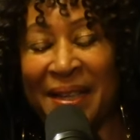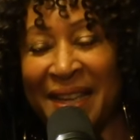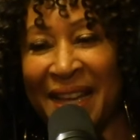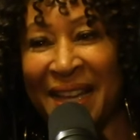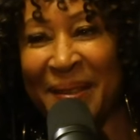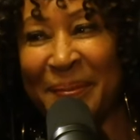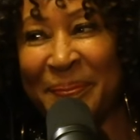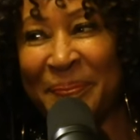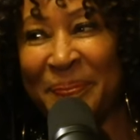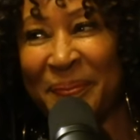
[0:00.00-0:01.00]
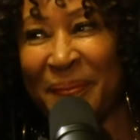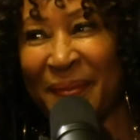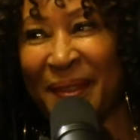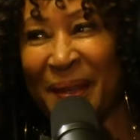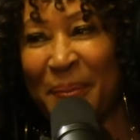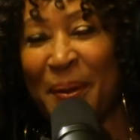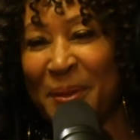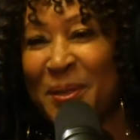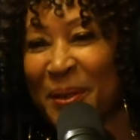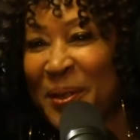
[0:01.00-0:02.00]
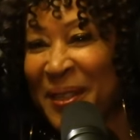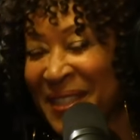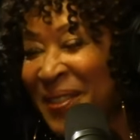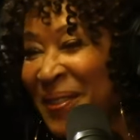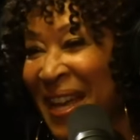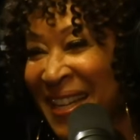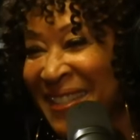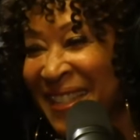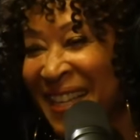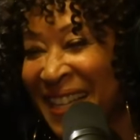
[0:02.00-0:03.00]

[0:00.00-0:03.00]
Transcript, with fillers: But it was still good. So yeah,